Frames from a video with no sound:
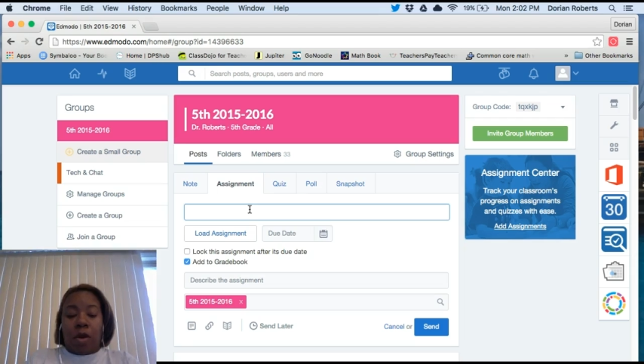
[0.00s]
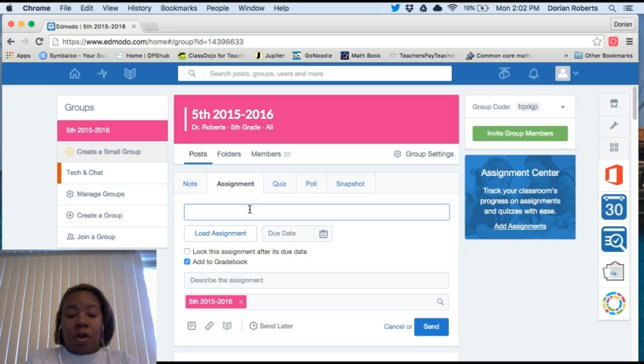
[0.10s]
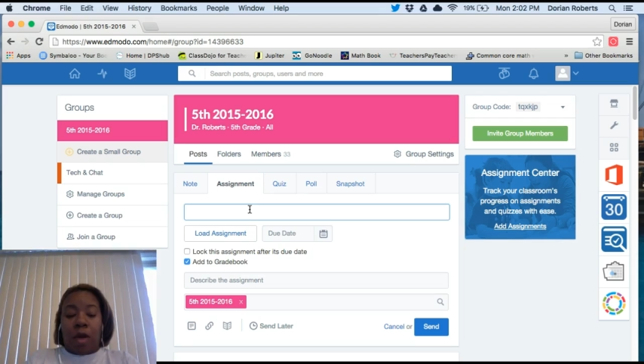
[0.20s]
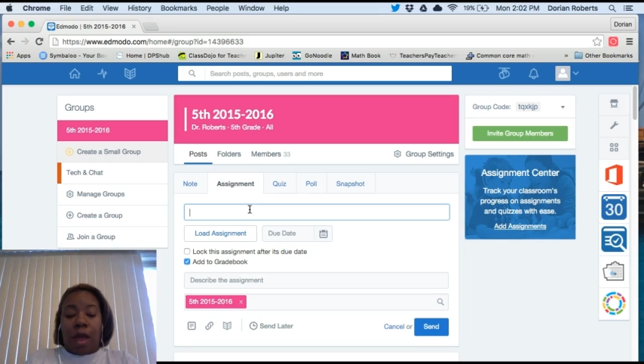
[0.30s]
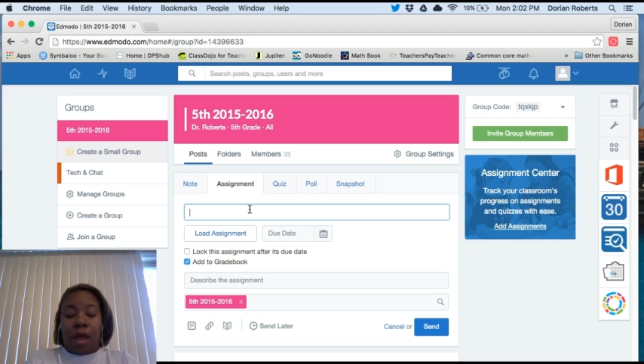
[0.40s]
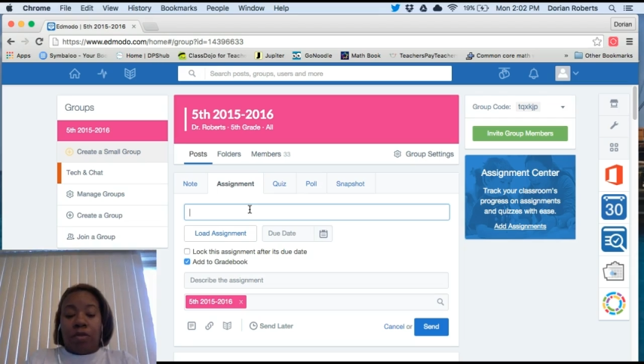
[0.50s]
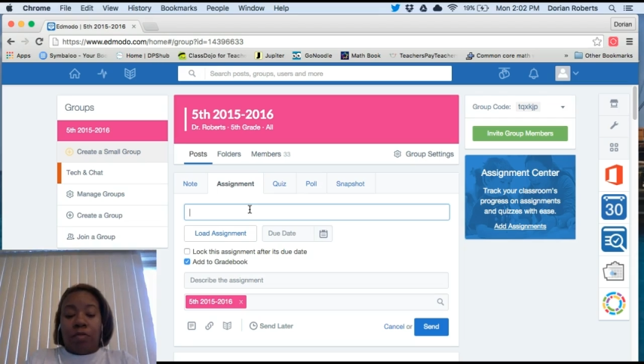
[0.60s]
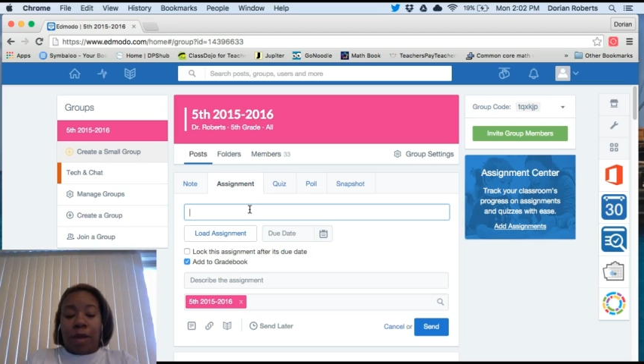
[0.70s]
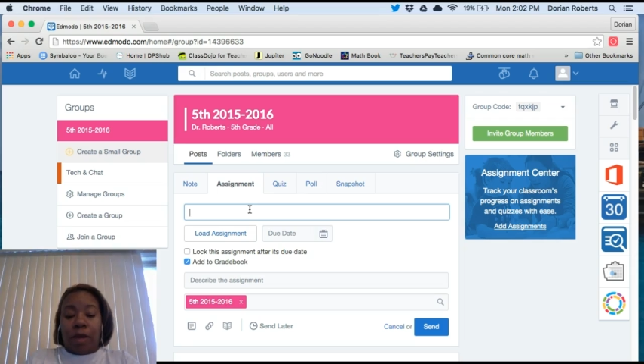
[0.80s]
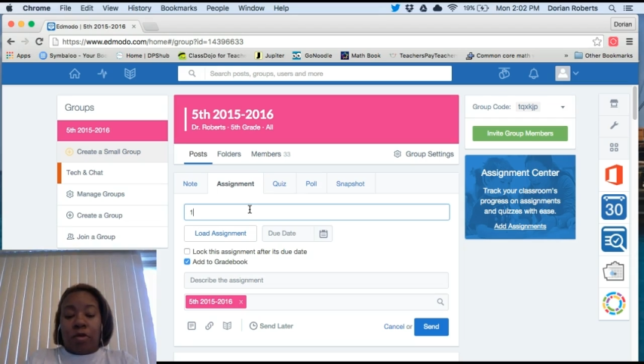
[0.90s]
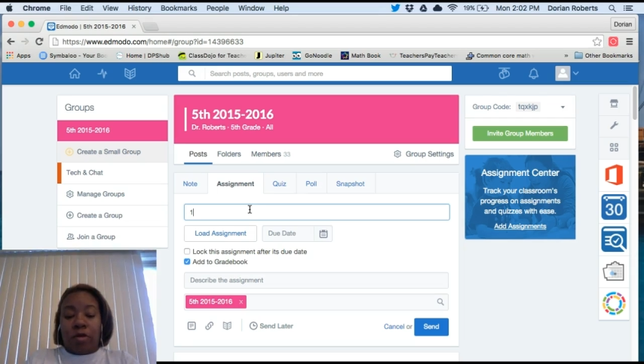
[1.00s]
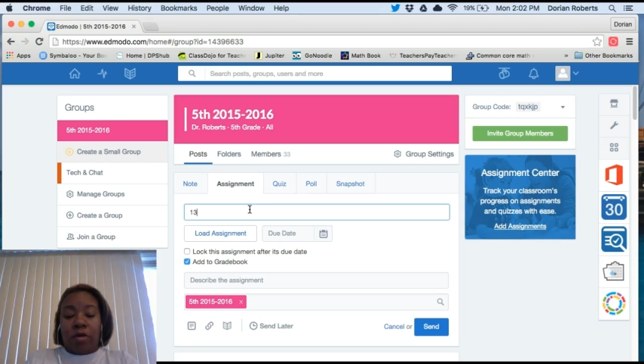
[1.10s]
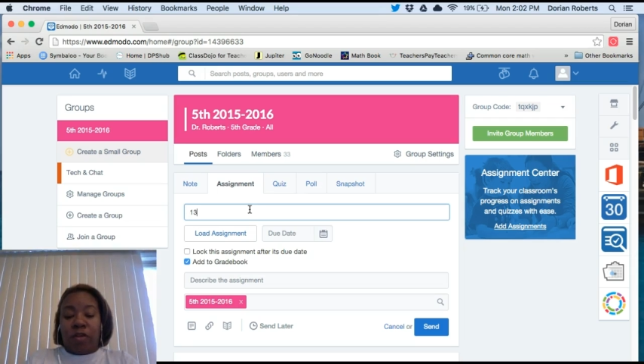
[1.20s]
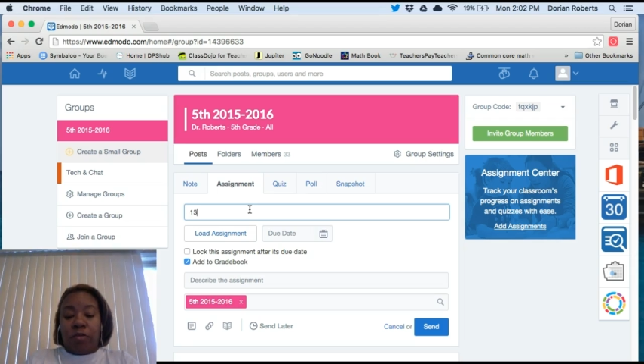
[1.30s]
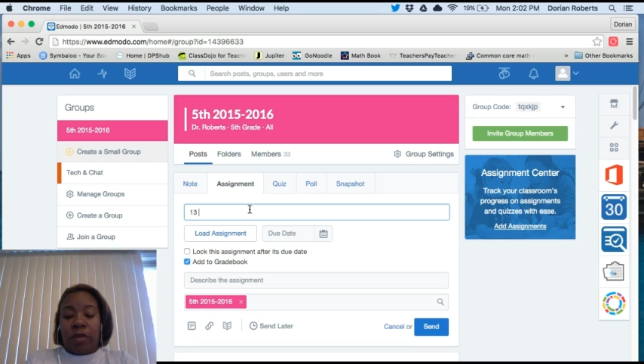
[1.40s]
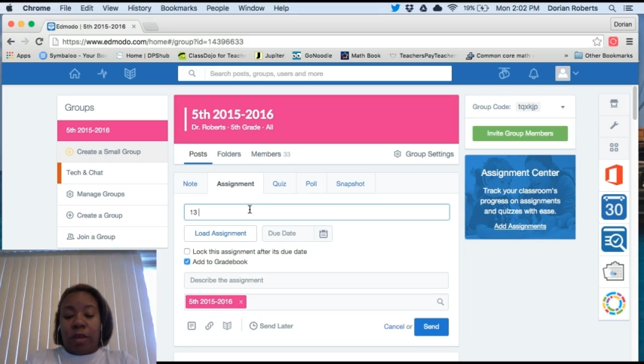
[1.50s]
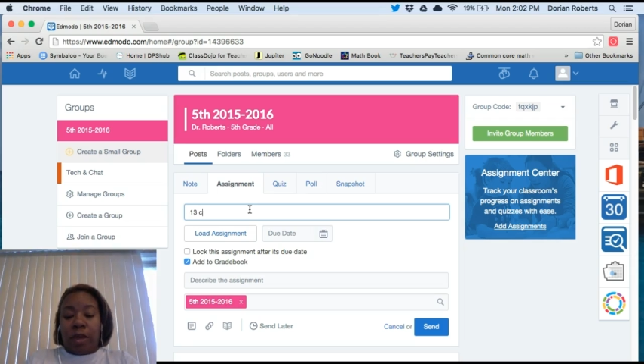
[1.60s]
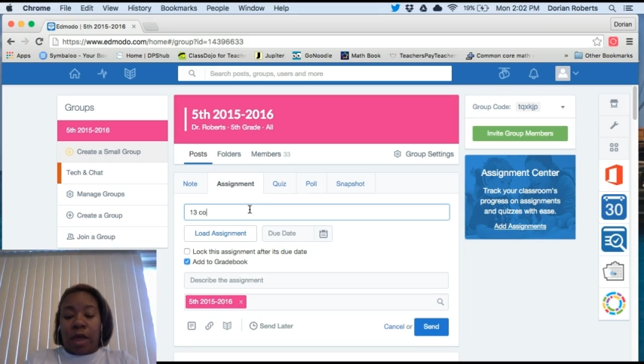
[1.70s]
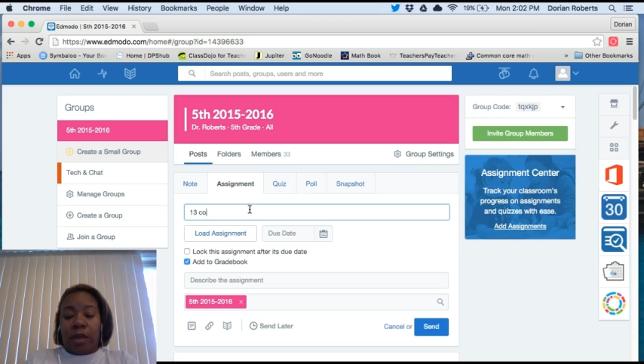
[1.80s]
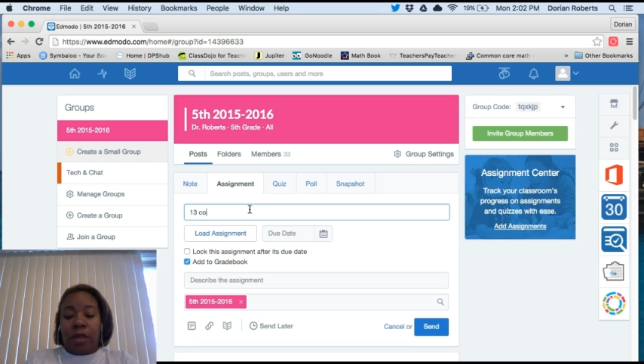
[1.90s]
don't I do mine on the 13
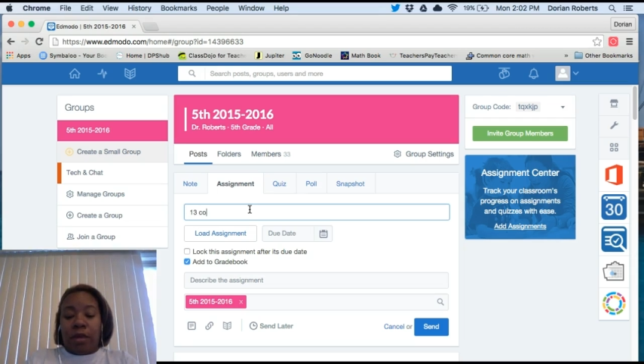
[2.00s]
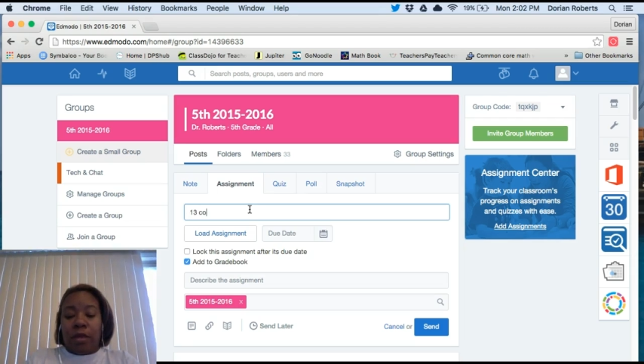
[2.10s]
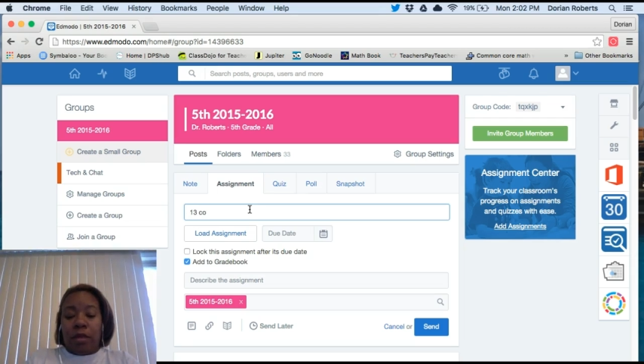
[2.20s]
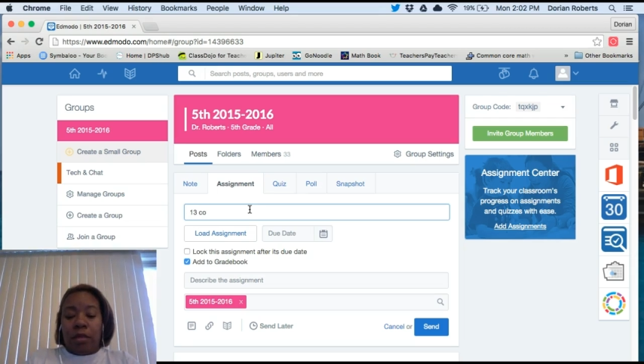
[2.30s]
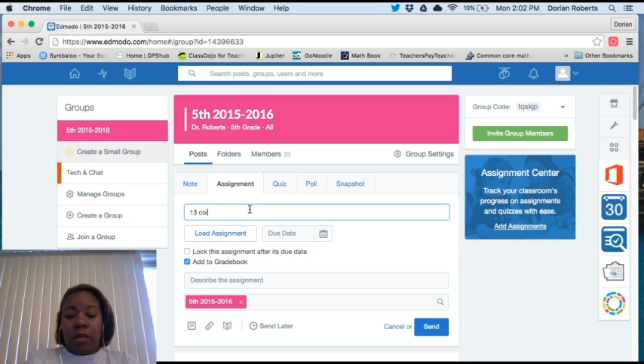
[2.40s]
colonies?